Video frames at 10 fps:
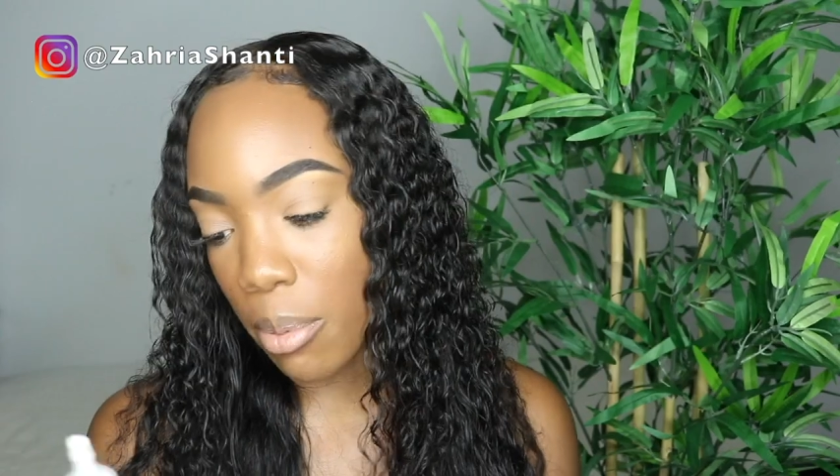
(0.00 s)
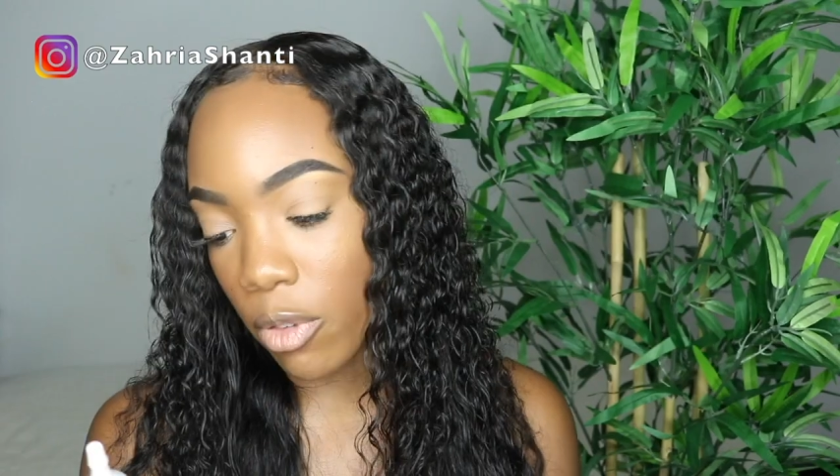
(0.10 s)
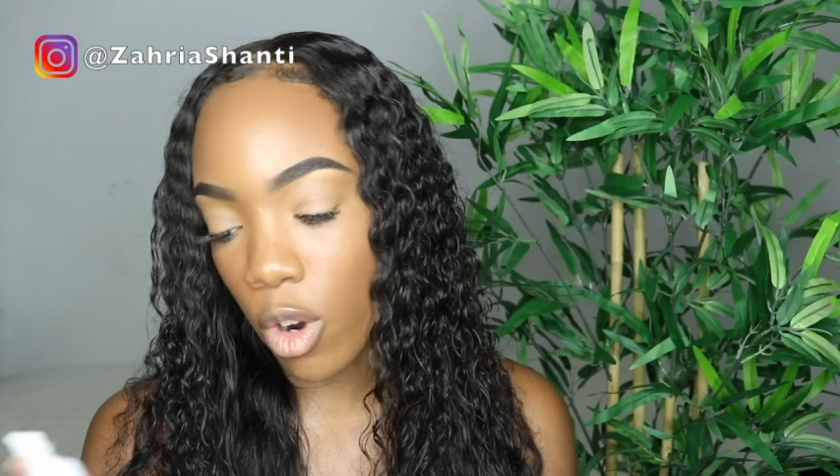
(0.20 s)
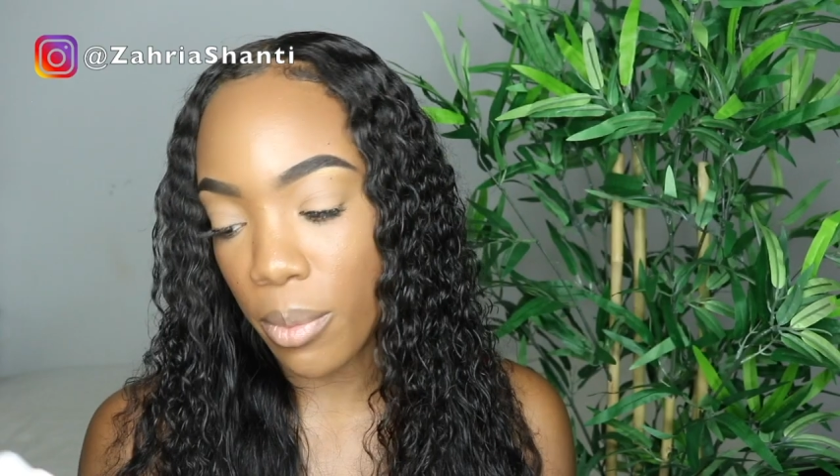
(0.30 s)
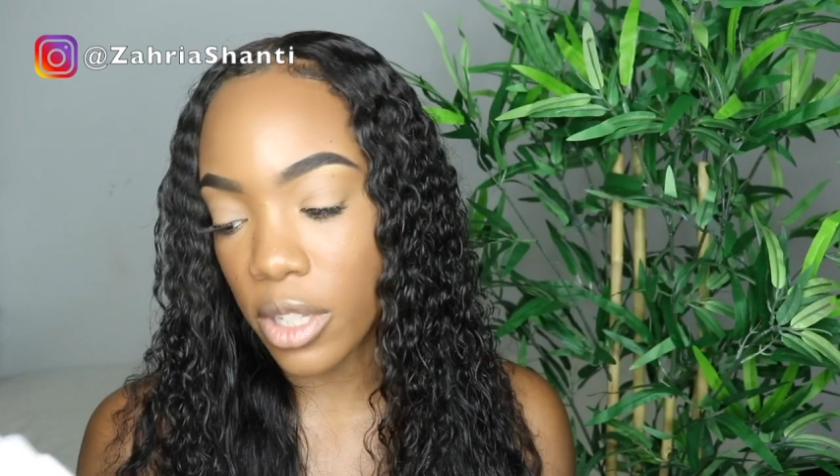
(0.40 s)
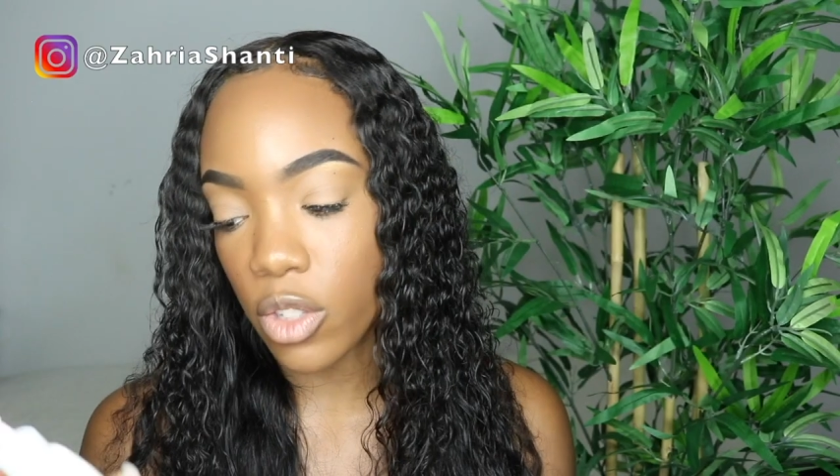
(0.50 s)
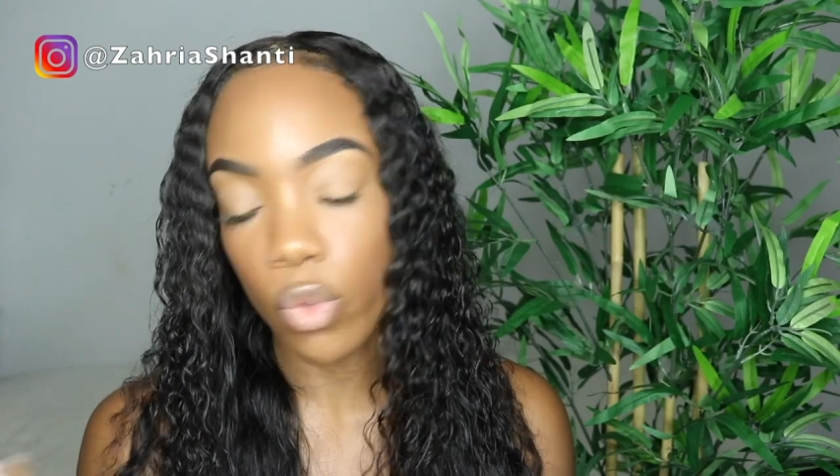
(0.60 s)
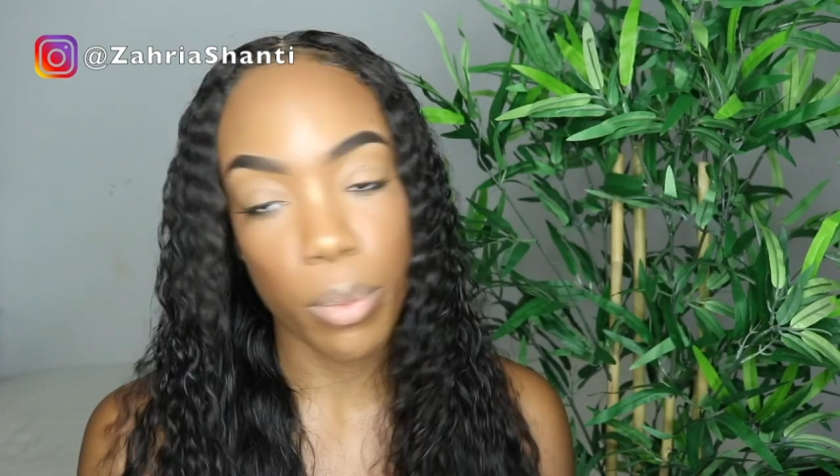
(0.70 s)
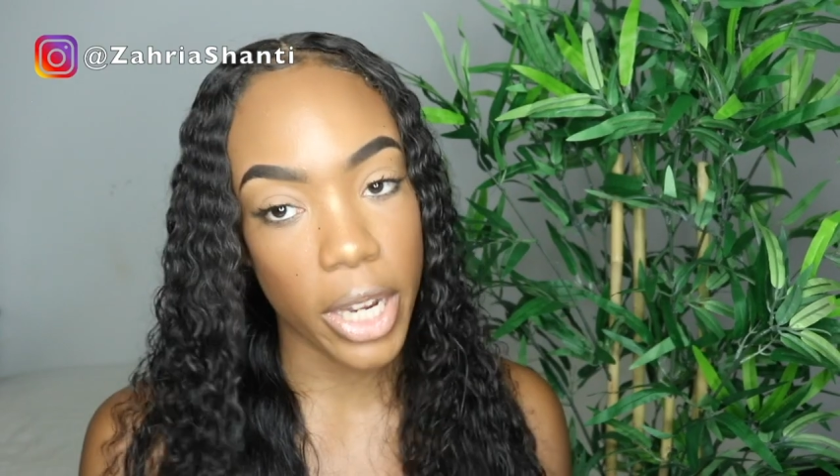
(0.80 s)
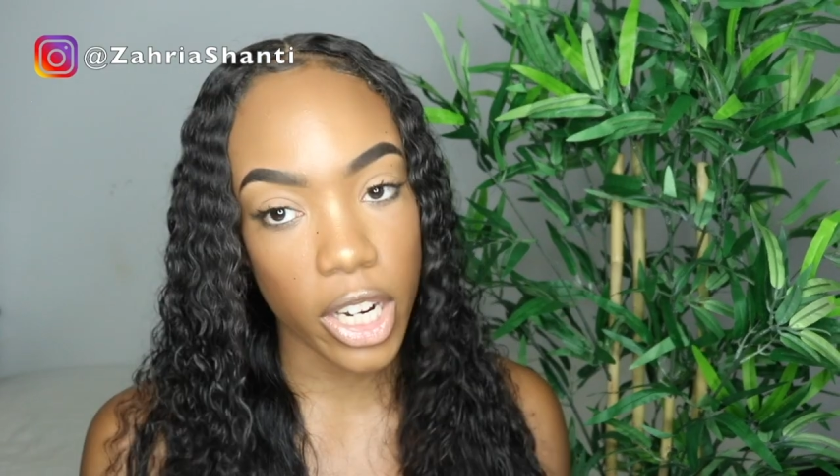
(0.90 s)
Performance
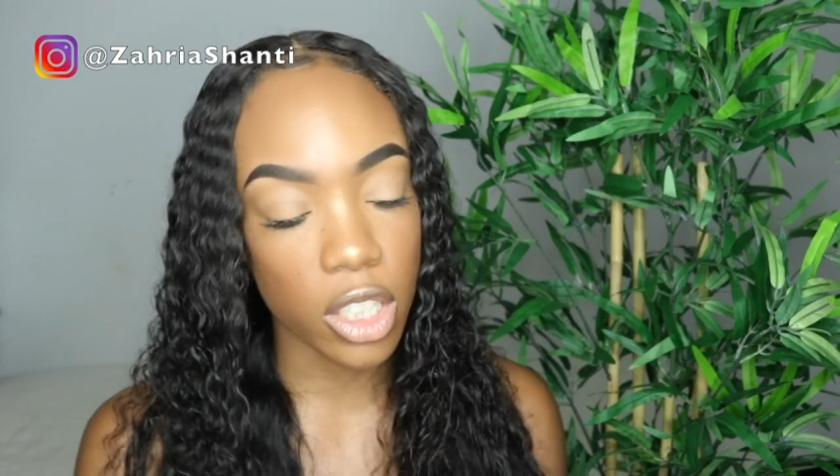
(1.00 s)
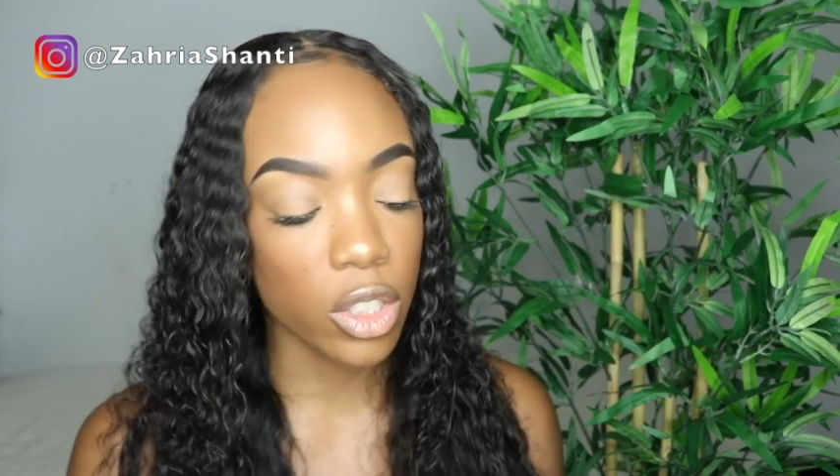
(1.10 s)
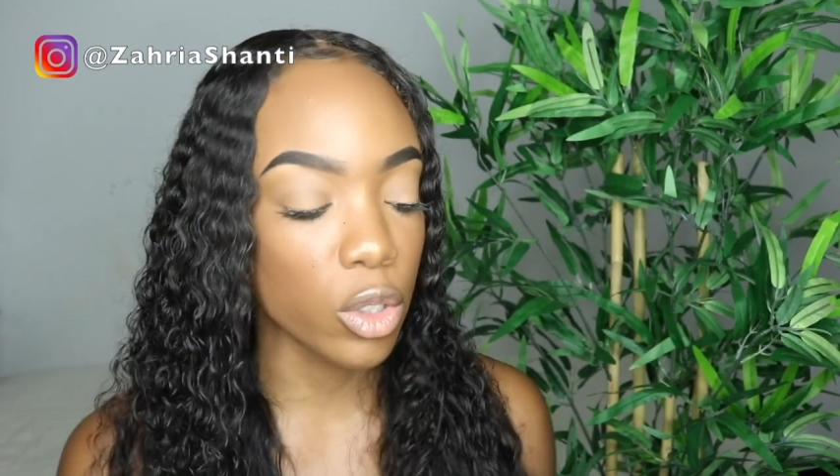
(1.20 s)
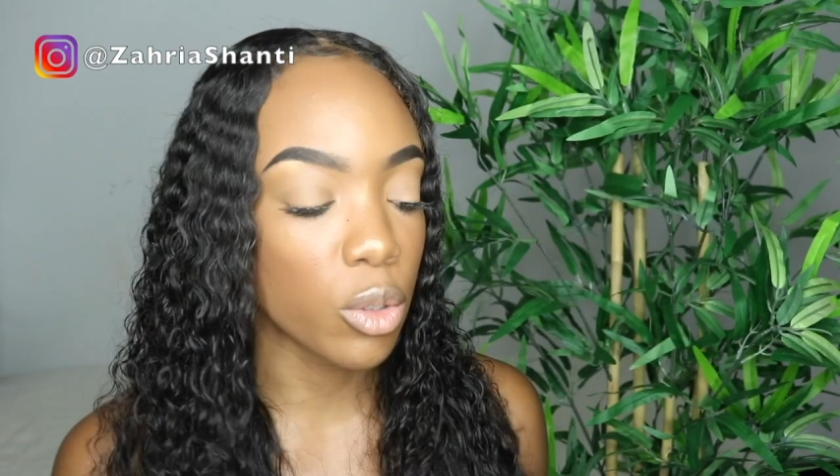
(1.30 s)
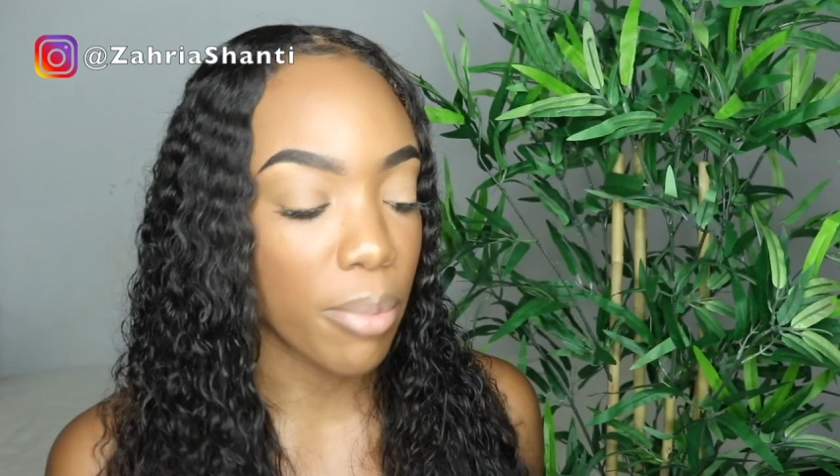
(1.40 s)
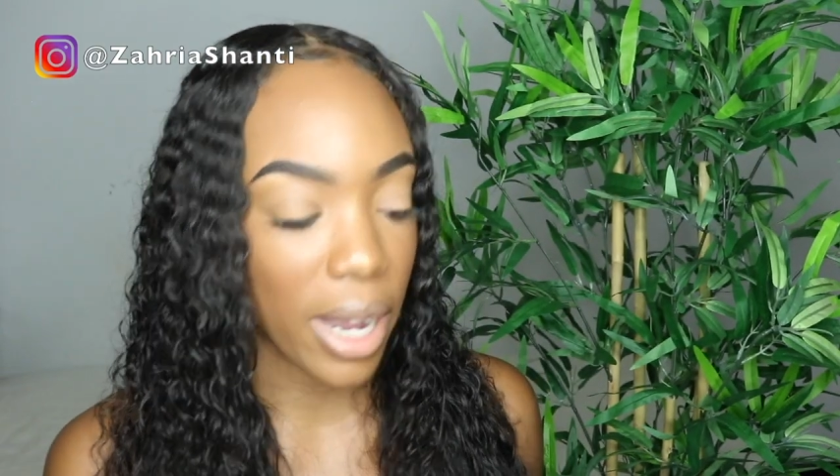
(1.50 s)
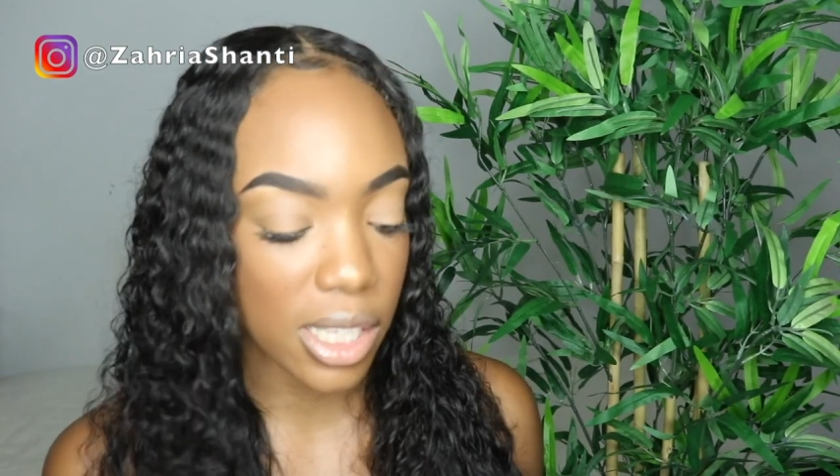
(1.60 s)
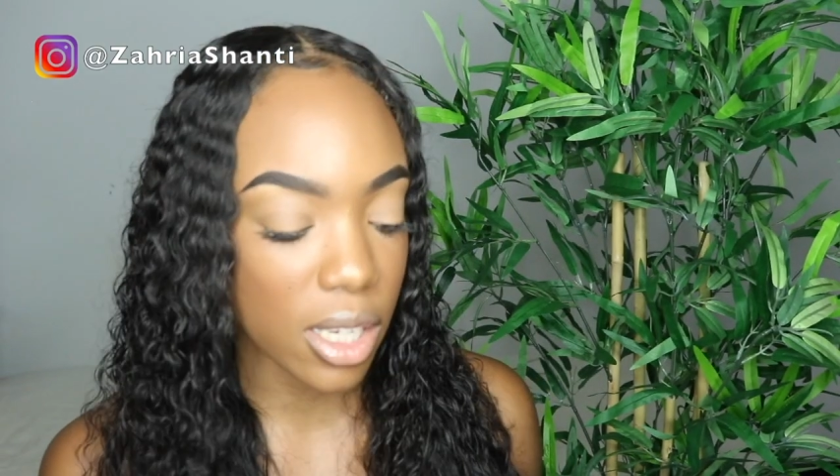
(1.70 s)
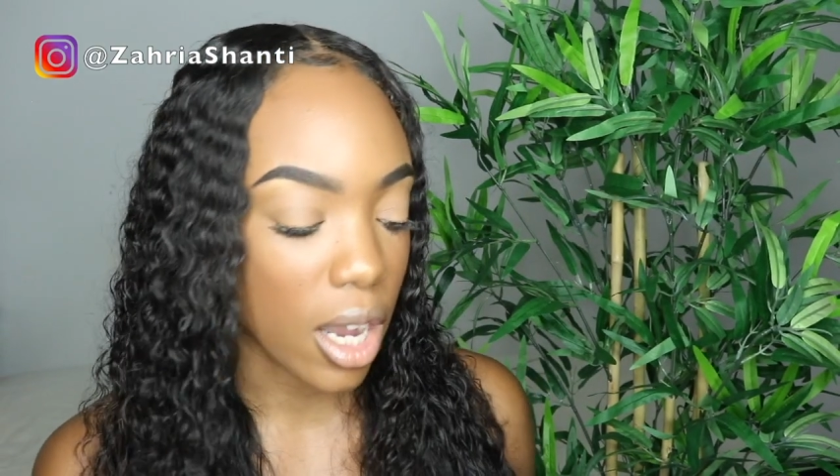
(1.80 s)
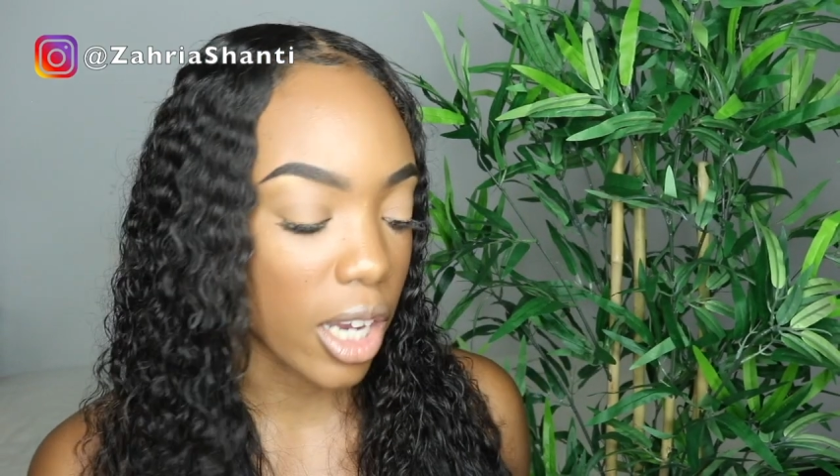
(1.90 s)
Repair Glue by
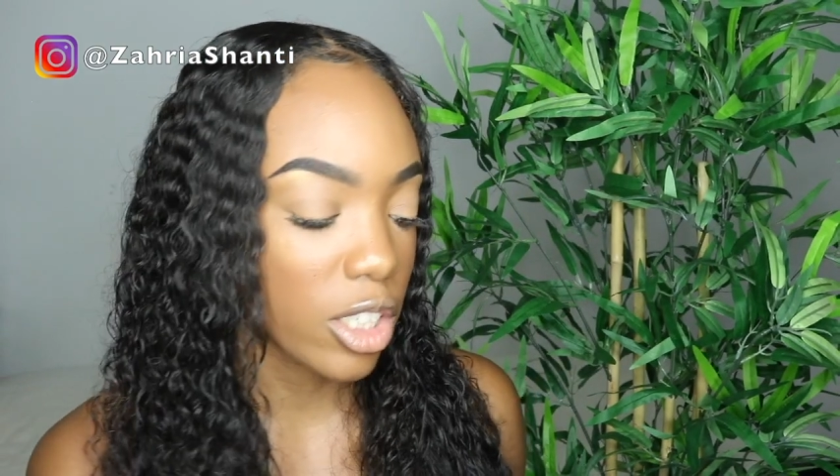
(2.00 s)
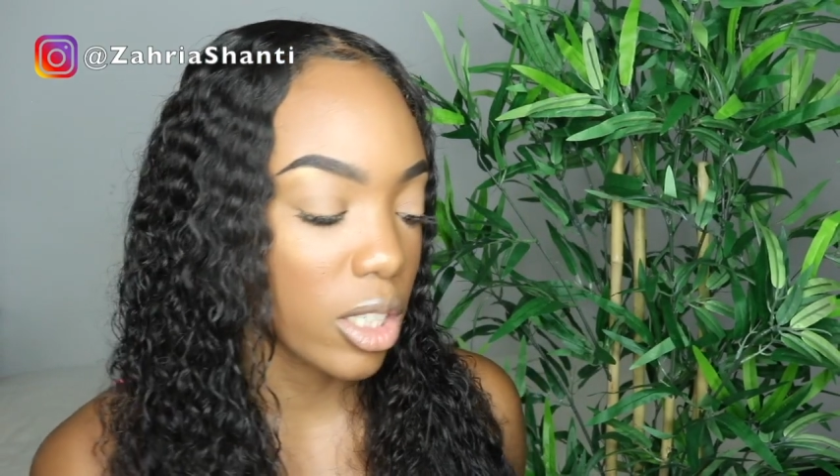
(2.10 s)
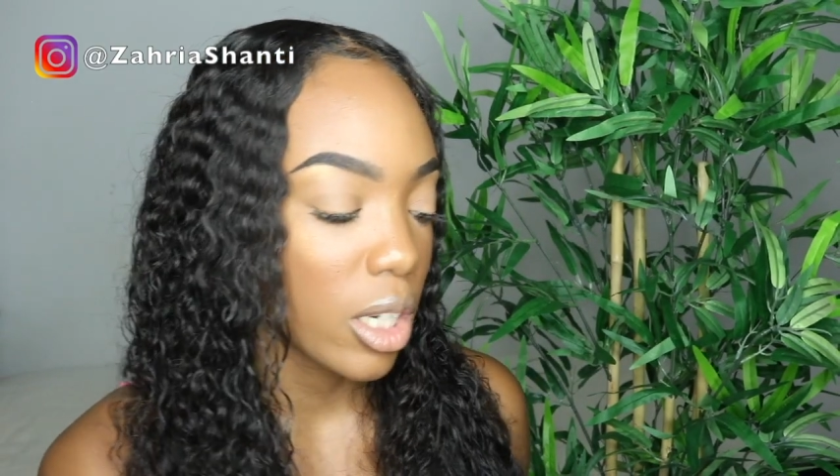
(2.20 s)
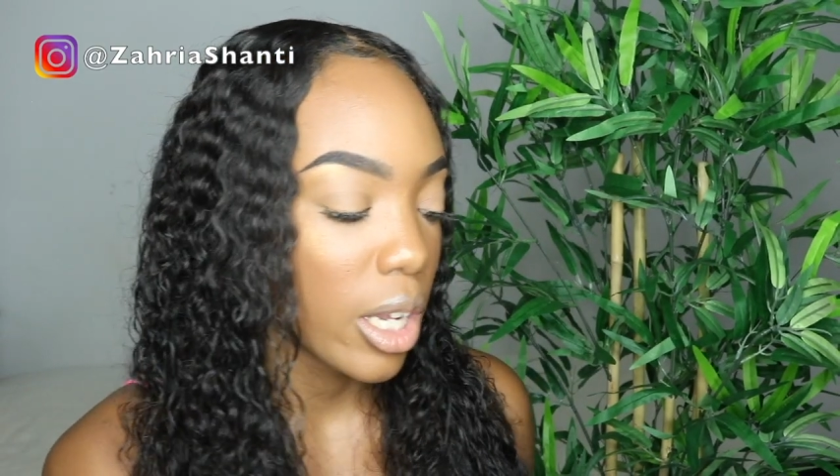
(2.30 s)
Scotch.